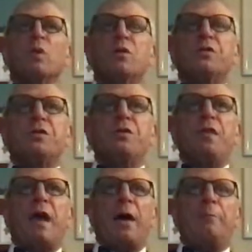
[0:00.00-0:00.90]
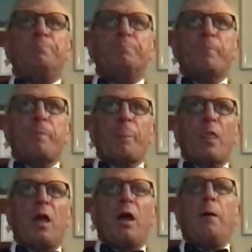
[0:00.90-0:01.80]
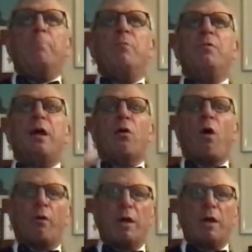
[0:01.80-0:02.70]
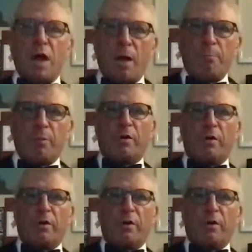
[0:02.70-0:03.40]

so that there are a number